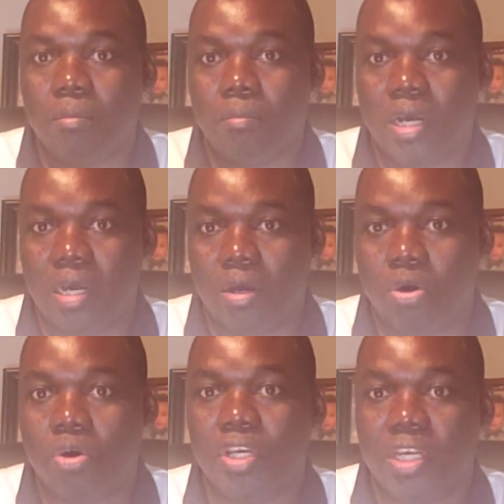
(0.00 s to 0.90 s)

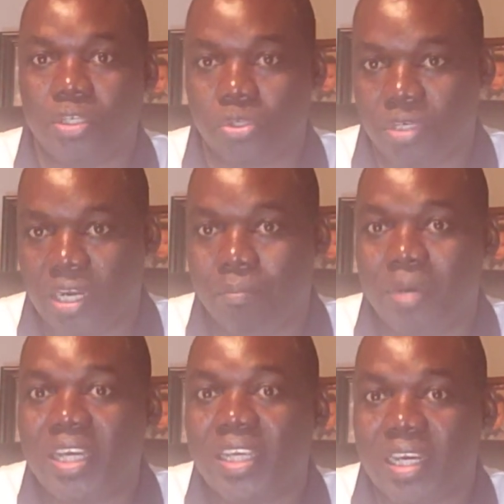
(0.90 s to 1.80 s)
audience or their
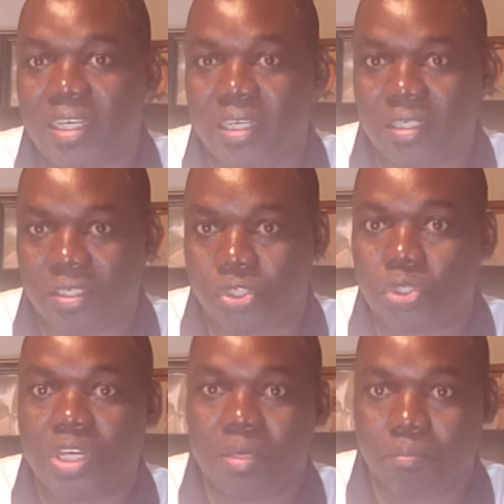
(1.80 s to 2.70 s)
market is a
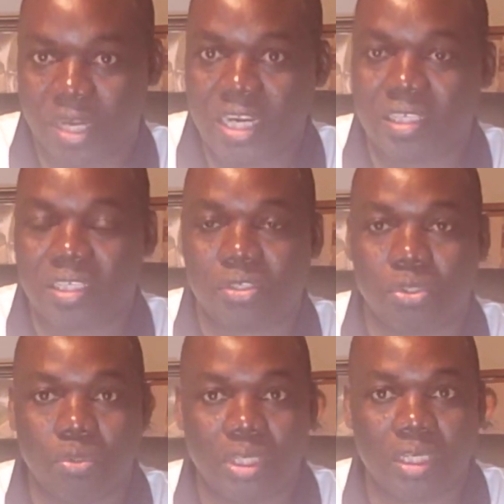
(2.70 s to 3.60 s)
student base,
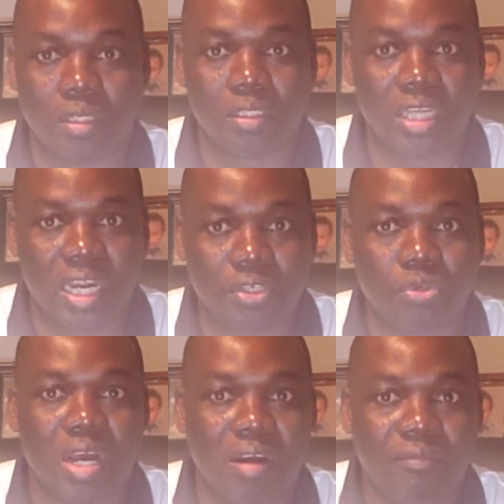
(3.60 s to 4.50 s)
so they tend to
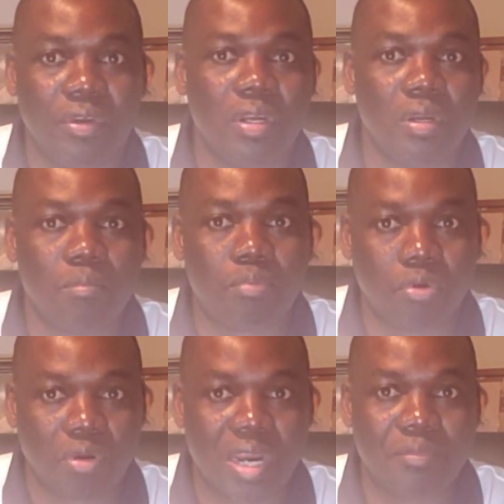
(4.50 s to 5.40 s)
have
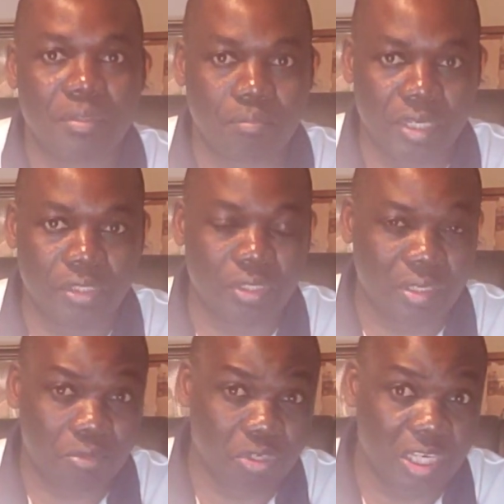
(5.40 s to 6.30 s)
programs in place to
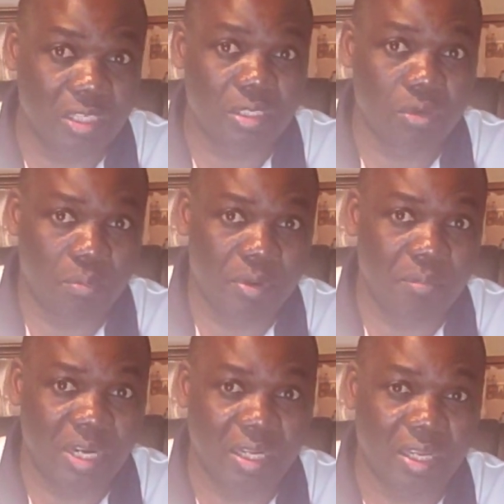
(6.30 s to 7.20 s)
help students open
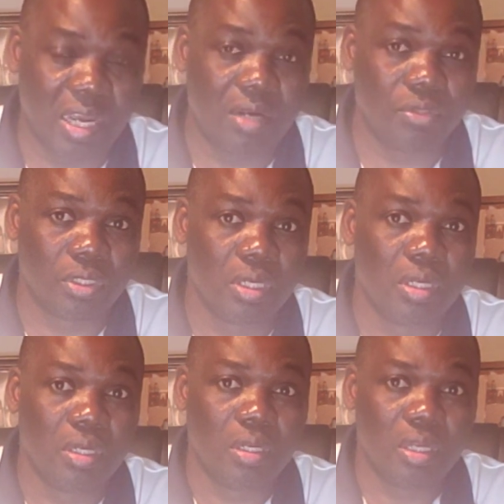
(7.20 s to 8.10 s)
bank accounts.
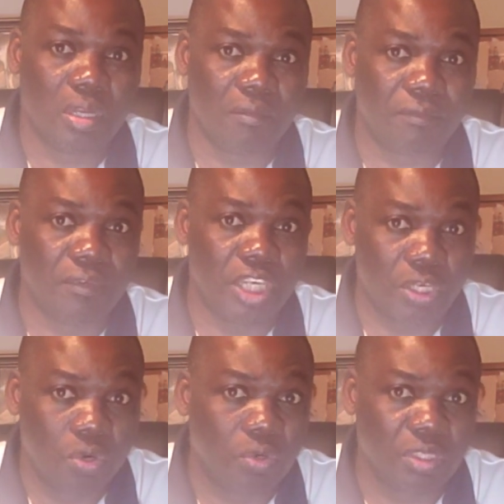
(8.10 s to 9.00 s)
If they
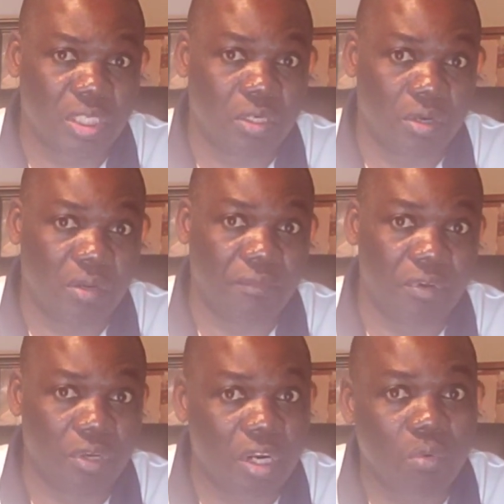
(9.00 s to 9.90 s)
don't, or if
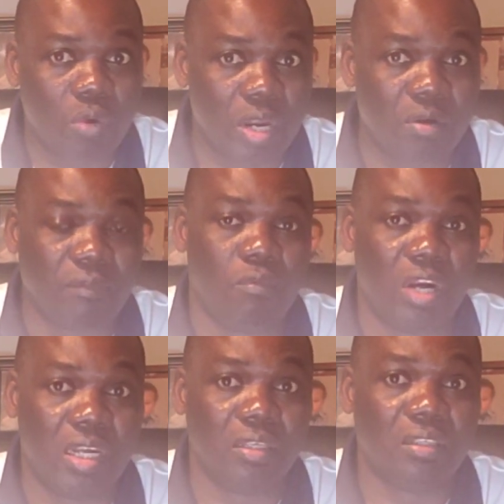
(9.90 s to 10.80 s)
you're not aware of
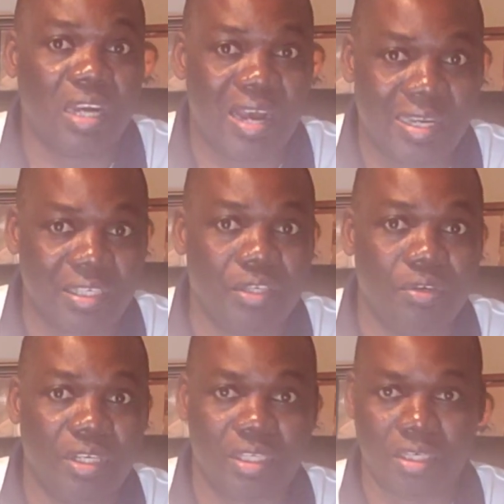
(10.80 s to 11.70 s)
one, ask
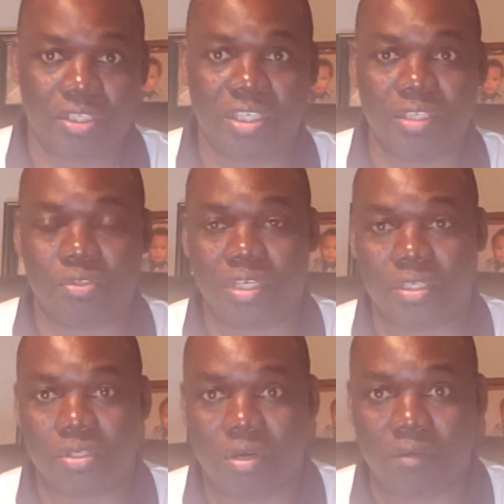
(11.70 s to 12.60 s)
your international
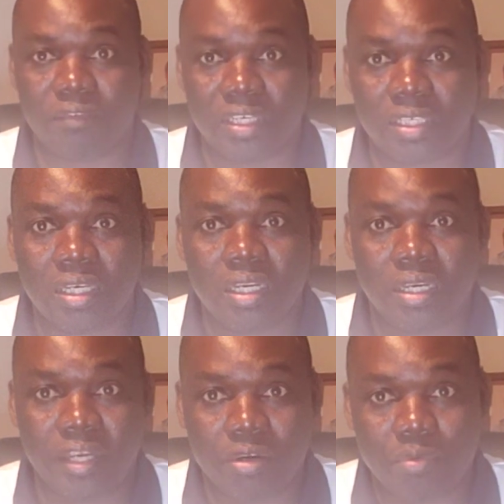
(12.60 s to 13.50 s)
students office.
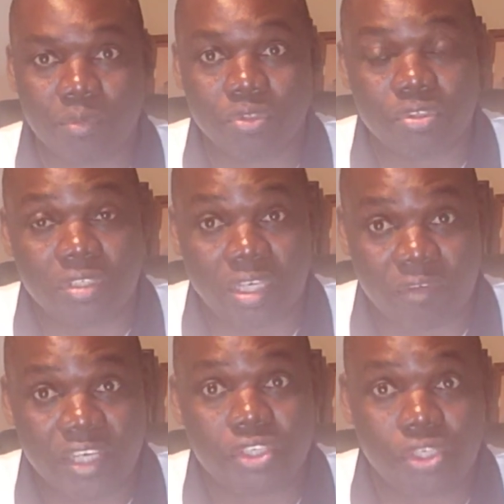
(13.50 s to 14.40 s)
They'll be able to
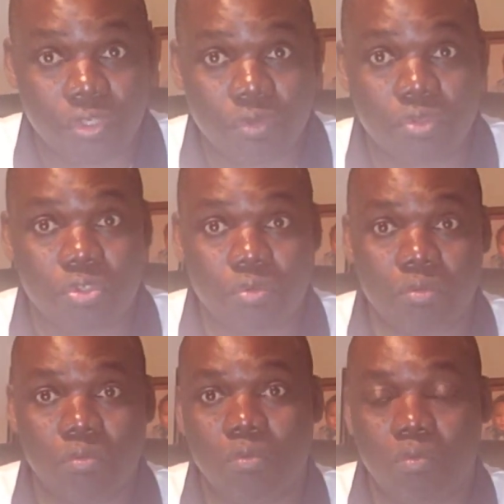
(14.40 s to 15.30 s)
direct you to
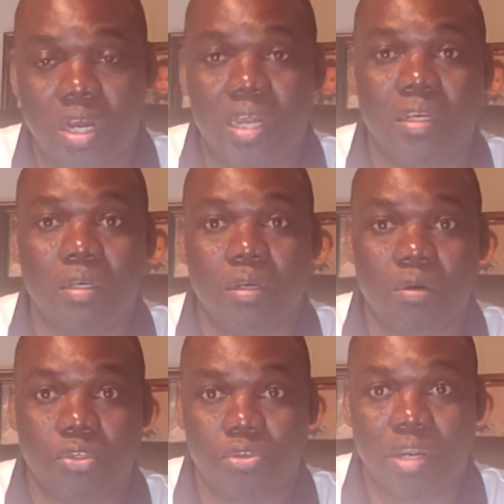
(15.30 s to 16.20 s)
one
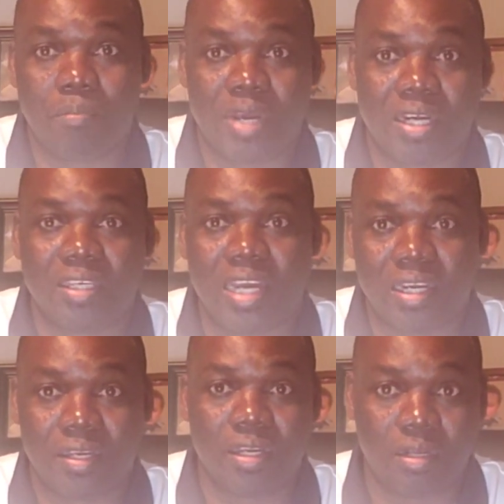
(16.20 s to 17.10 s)
or to a bank that
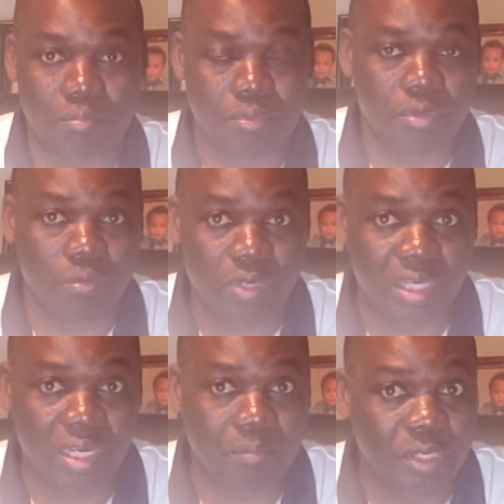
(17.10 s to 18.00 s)
can help you with
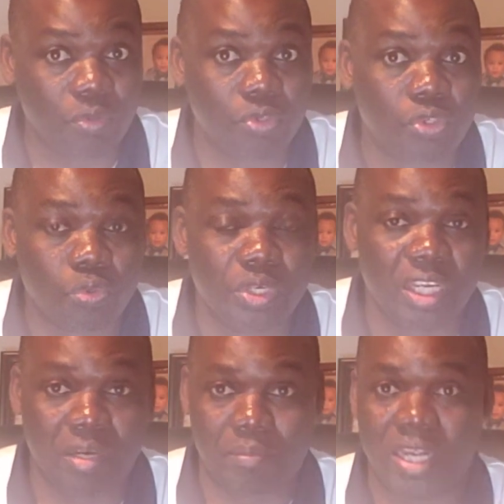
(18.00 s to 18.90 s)
that. But you do
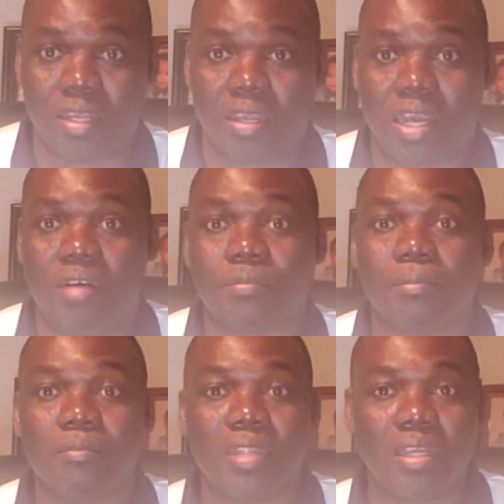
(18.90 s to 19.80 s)
need a bank account
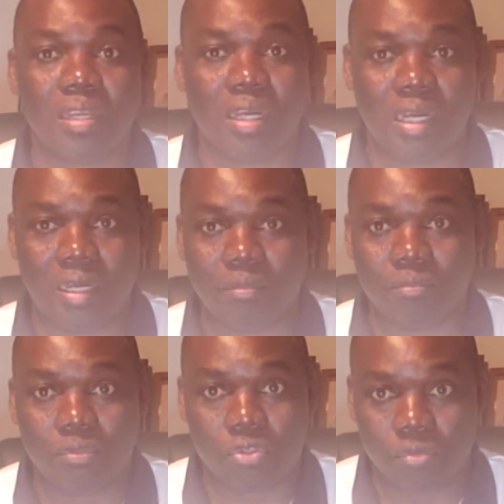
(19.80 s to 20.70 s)

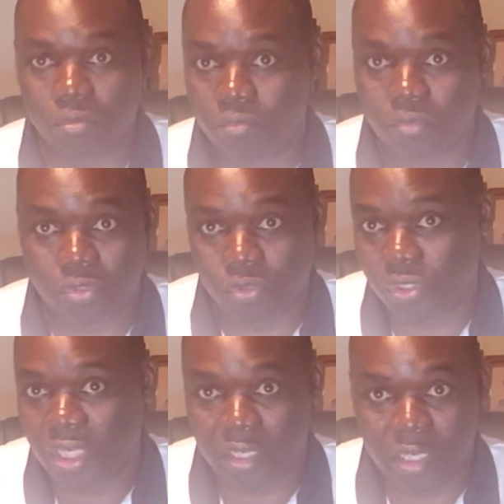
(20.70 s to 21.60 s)
to so
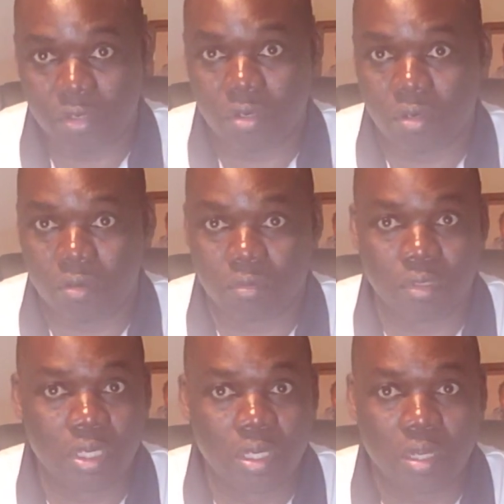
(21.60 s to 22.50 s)
you can get your
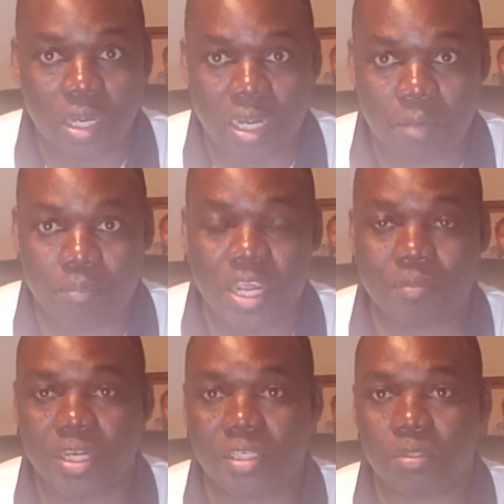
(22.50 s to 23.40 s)

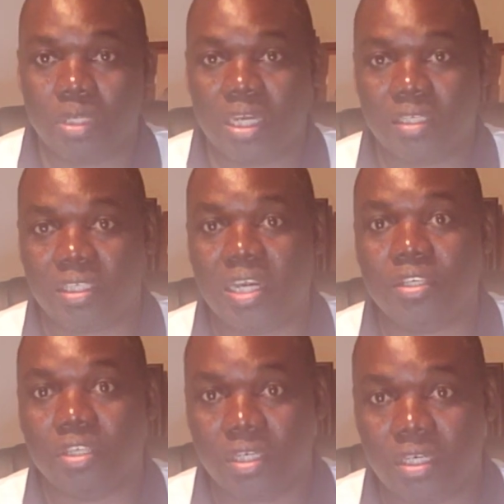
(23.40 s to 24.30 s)
payments
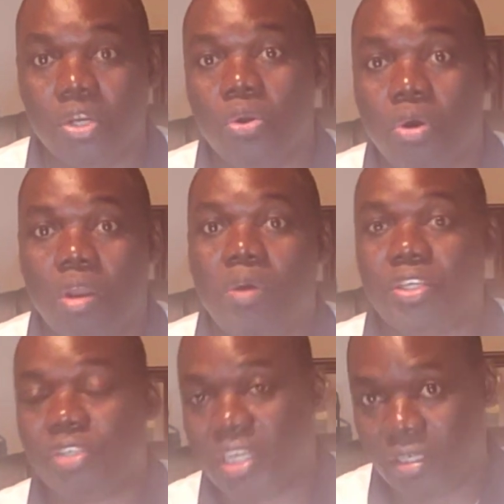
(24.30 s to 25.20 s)
sent there.
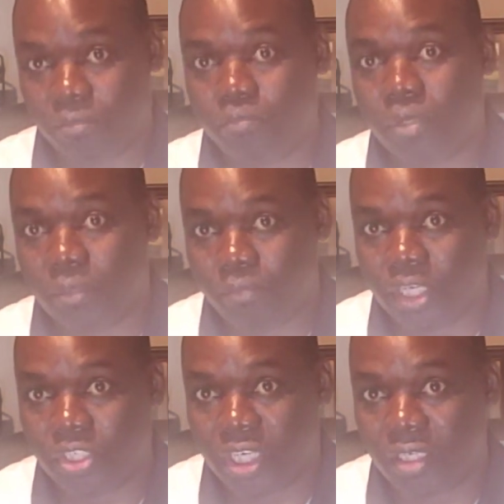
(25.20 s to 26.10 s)
Otherwise, you get a
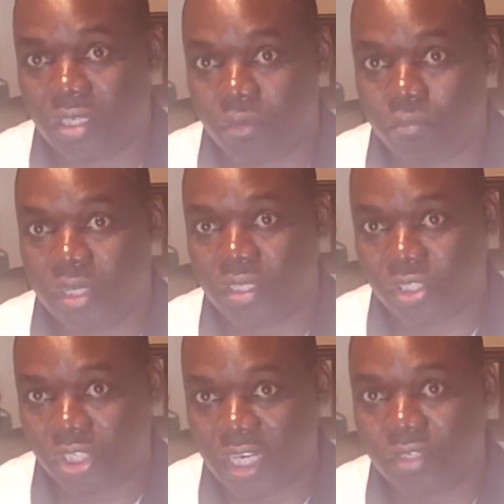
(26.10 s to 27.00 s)
paycheck. They will mail the
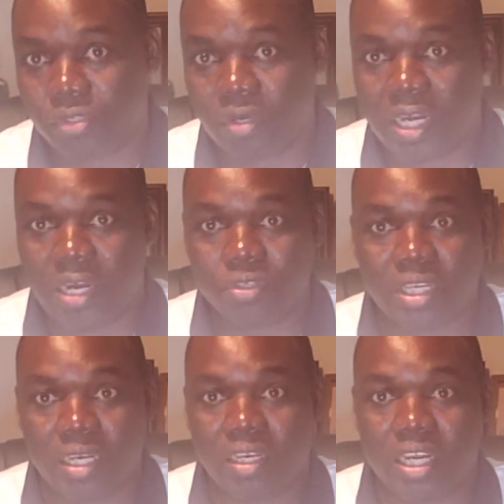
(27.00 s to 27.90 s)
check to your house,
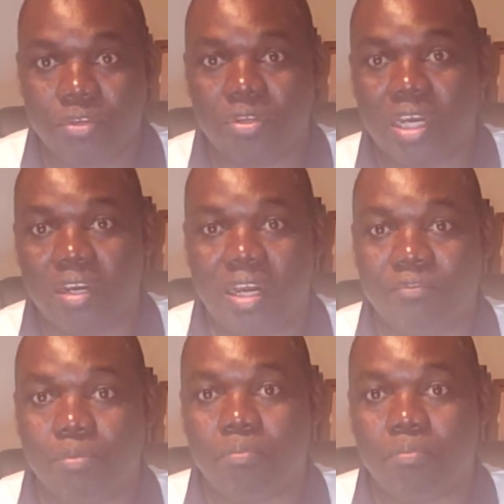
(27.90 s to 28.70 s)
and then you gotta have to